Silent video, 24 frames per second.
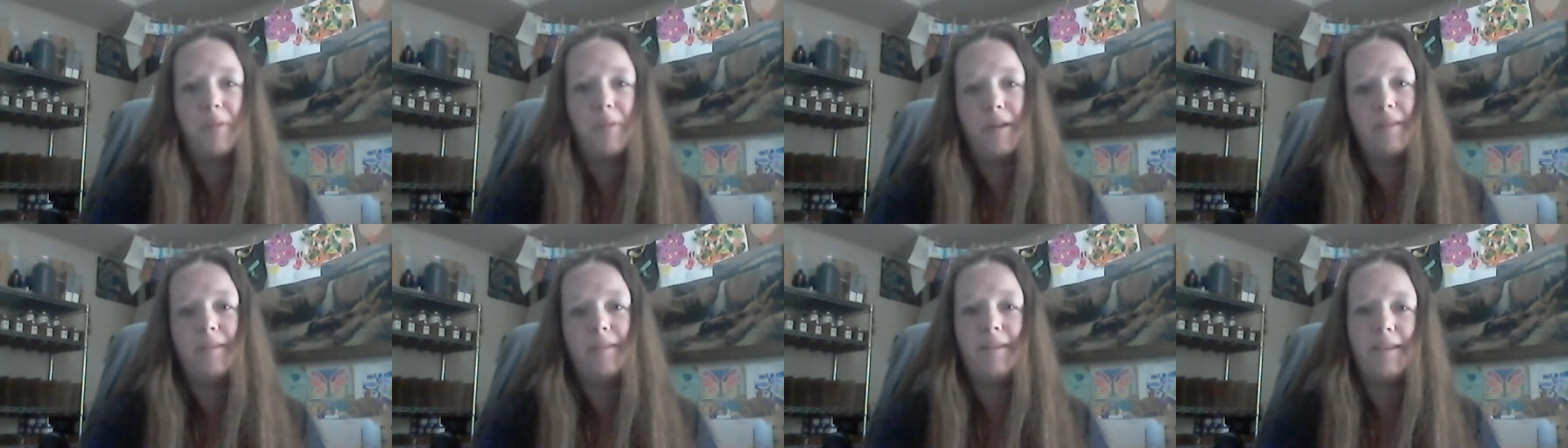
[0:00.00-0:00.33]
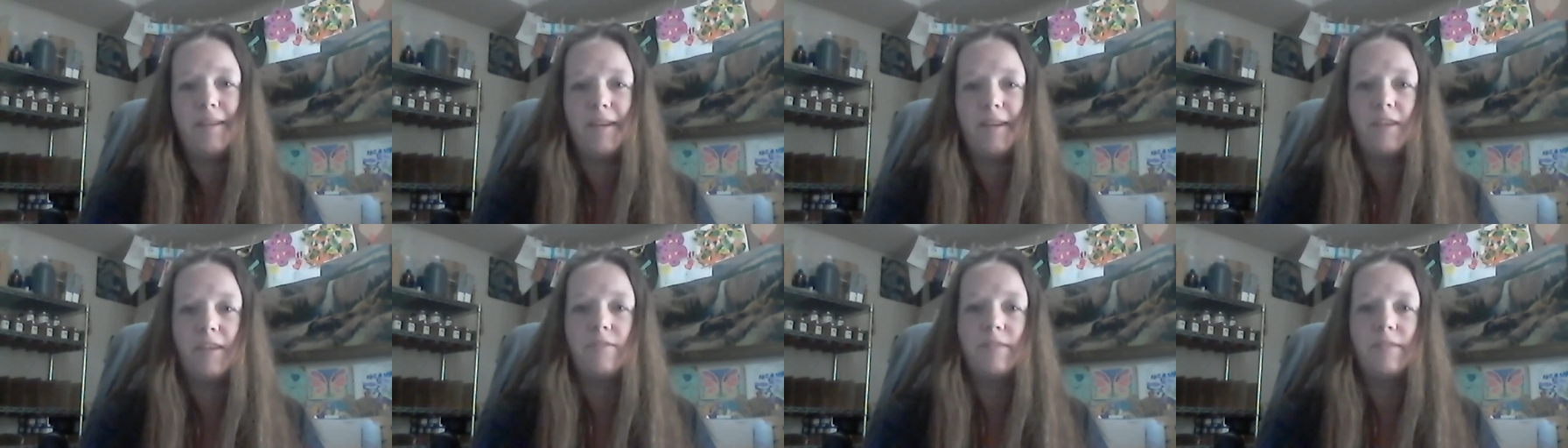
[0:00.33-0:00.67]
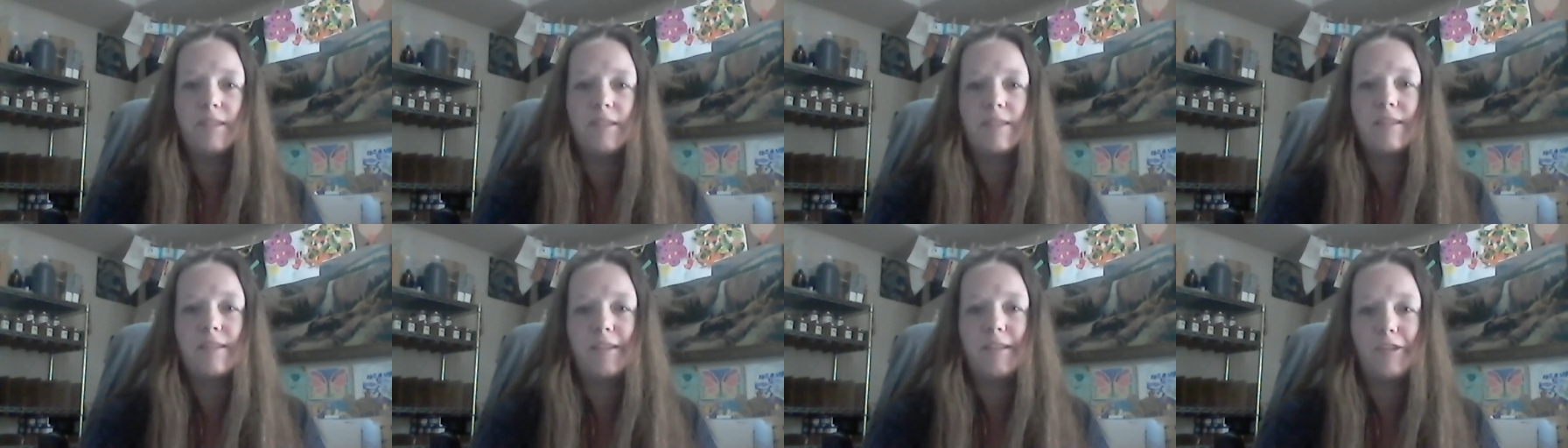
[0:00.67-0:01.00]
and you know,
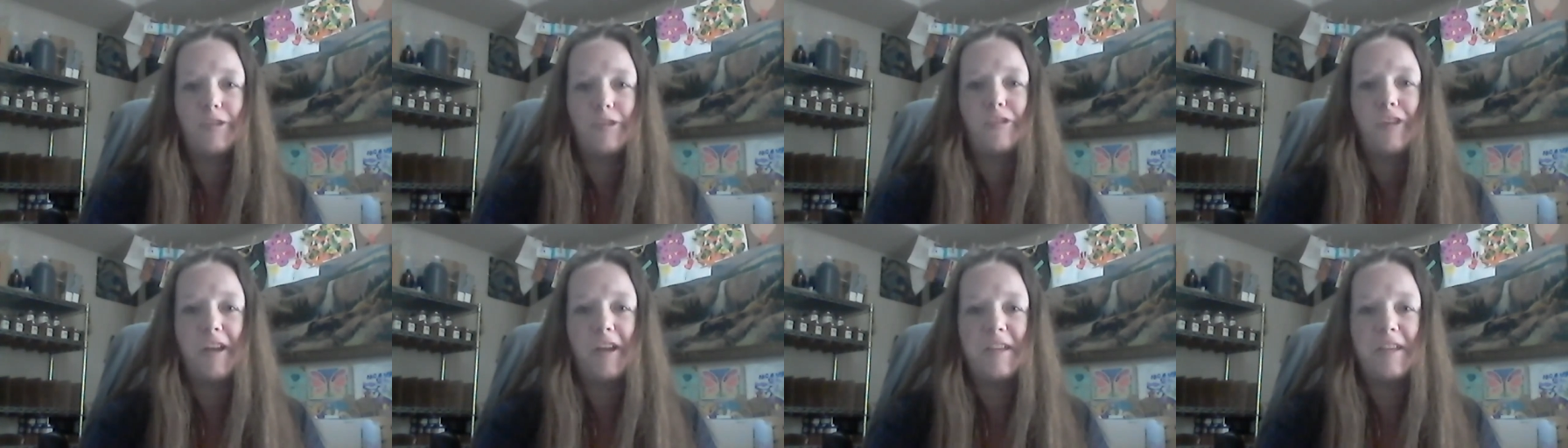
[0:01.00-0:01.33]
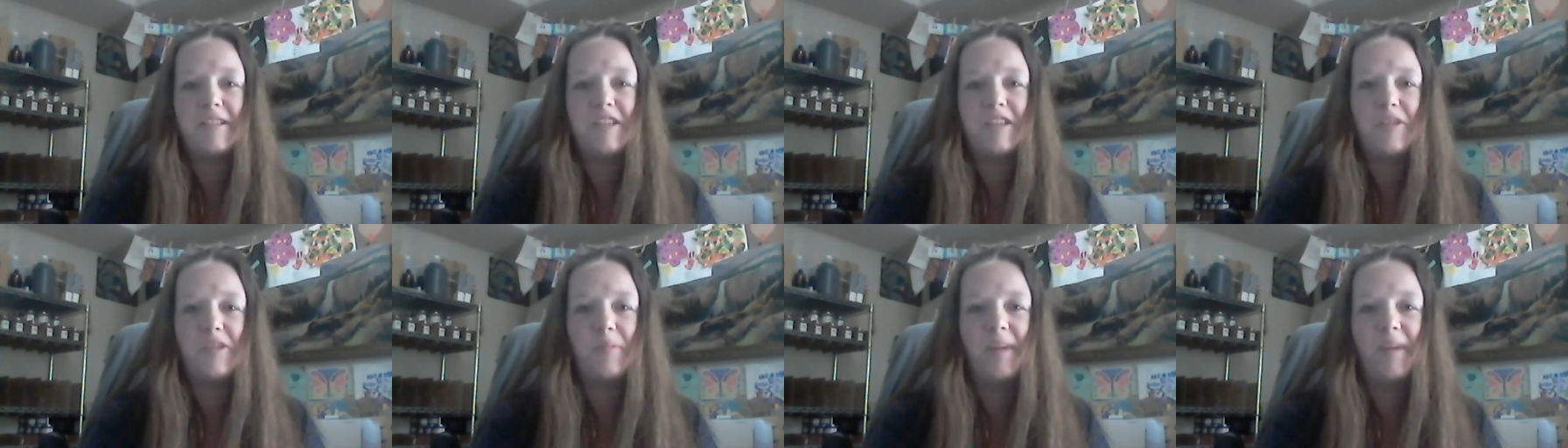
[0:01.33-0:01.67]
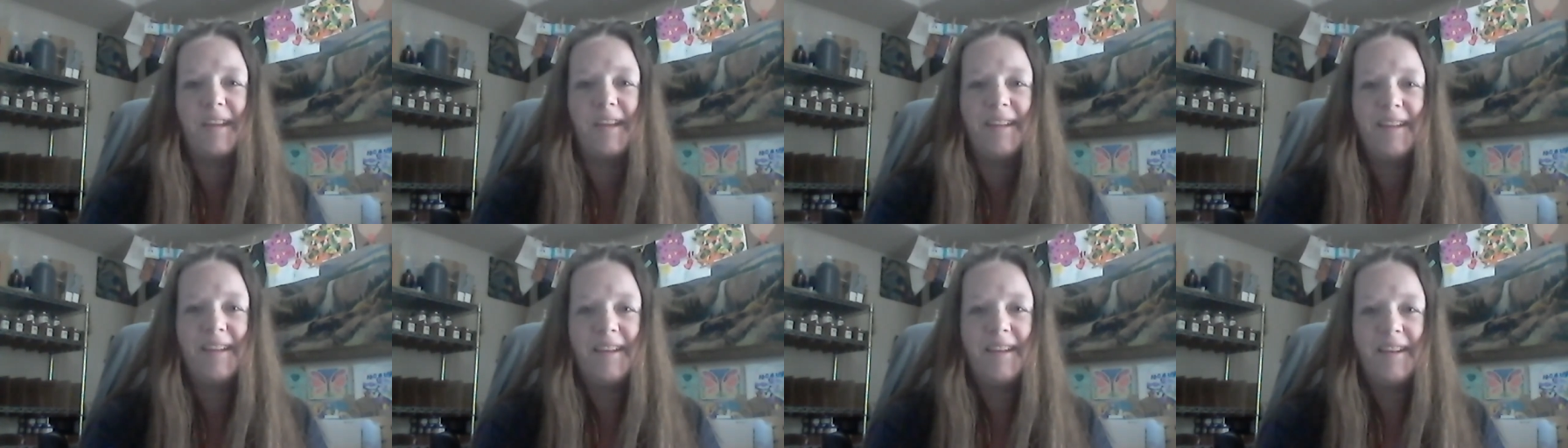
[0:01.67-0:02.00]
it's a little crazy,
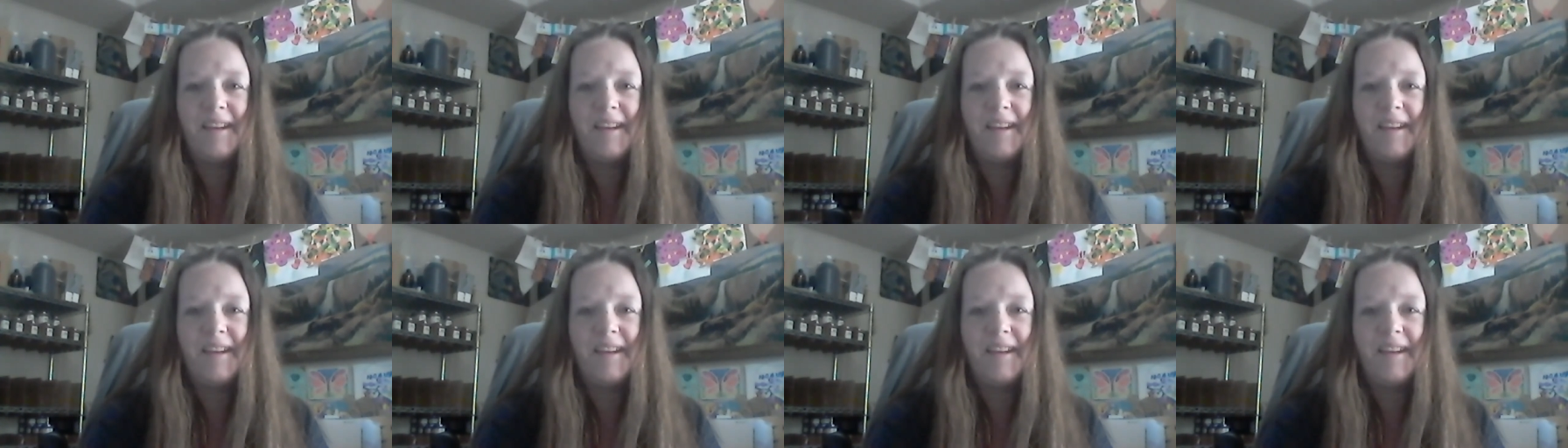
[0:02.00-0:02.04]
but